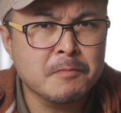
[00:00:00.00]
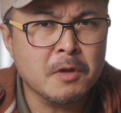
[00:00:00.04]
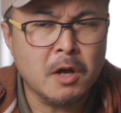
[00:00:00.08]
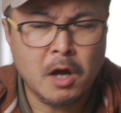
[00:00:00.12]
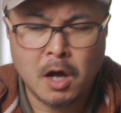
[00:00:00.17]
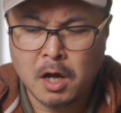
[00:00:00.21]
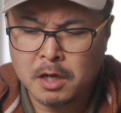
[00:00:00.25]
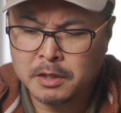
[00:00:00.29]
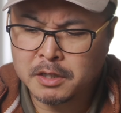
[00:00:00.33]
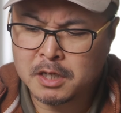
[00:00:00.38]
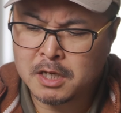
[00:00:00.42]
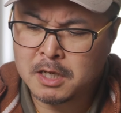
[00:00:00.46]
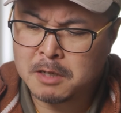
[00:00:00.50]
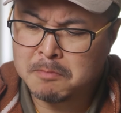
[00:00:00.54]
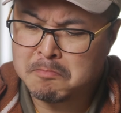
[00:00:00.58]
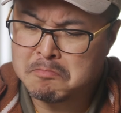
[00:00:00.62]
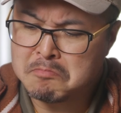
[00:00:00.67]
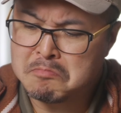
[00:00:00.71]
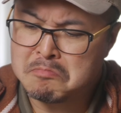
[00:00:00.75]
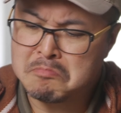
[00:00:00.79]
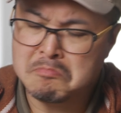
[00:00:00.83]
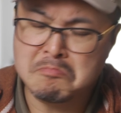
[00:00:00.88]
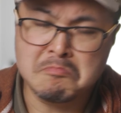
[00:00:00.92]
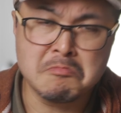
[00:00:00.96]
are the,
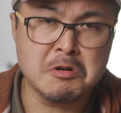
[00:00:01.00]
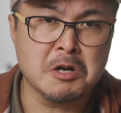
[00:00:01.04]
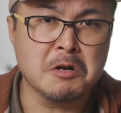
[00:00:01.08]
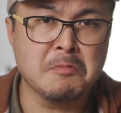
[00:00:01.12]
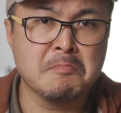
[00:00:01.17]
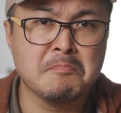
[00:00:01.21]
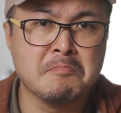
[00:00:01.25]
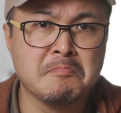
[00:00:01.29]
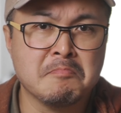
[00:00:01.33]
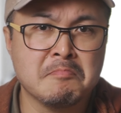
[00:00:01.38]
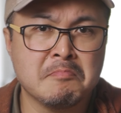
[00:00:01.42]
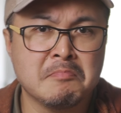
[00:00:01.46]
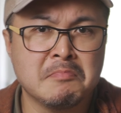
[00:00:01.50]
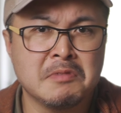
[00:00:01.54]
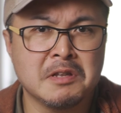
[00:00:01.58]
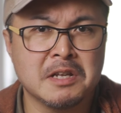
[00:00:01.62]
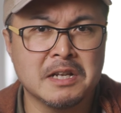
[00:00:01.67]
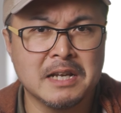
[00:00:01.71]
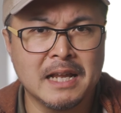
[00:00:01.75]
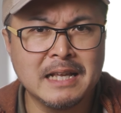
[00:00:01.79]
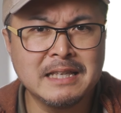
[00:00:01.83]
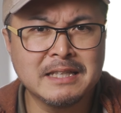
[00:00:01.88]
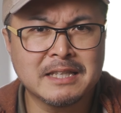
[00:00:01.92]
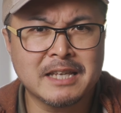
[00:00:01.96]
well,
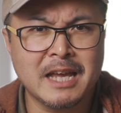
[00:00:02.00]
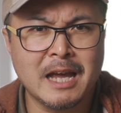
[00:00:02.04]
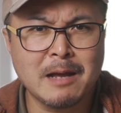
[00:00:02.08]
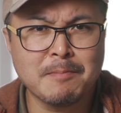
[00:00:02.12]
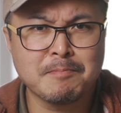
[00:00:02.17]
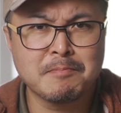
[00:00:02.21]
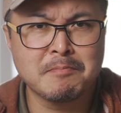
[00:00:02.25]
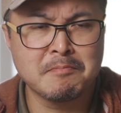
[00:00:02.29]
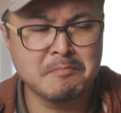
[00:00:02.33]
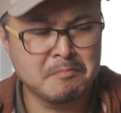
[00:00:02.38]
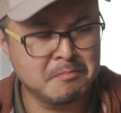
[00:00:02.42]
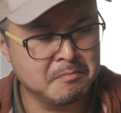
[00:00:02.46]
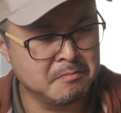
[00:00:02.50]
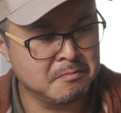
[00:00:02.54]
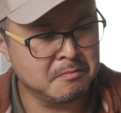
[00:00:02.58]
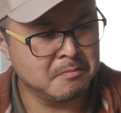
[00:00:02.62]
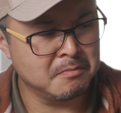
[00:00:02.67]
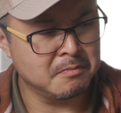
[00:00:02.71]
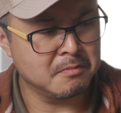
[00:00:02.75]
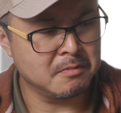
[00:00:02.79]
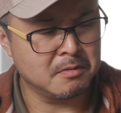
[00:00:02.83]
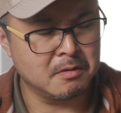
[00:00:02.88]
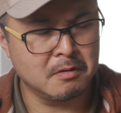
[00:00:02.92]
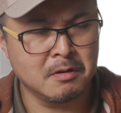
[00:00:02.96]
the lens cap,
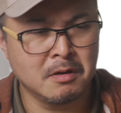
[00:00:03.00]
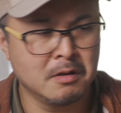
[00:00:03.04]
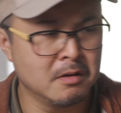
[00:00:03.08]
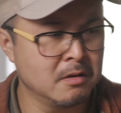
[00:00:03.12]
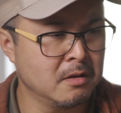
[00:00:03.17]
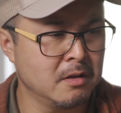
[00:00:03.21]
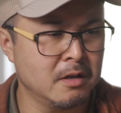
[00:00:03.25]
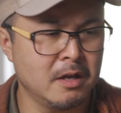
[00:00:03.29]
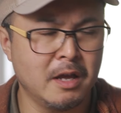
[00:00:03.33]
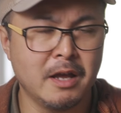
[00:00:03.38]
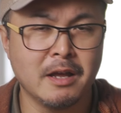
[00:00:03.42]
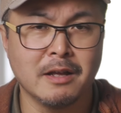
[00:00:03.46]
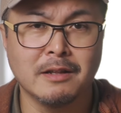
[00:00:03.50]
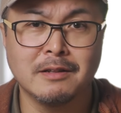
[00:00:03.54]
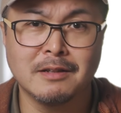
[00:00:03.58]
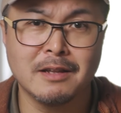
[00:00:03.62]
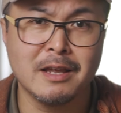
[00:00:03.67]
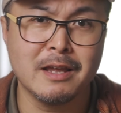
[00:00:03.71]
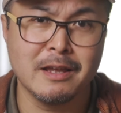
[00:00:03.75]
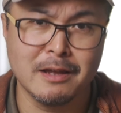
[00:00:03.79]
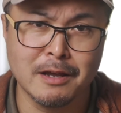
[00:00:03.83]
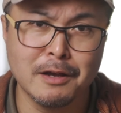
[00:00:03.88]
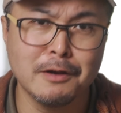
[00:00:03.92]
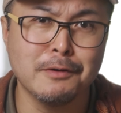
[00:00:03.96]
and
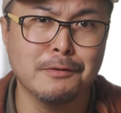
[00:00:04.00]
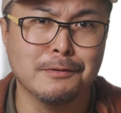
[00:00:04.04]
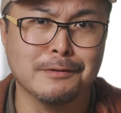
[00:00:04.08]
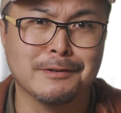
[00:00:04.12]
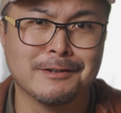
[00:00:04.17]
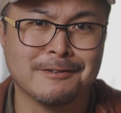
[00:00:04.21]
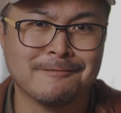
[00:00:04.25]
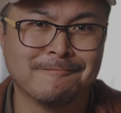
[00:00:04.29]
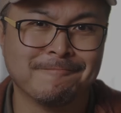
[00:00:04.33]
the hood.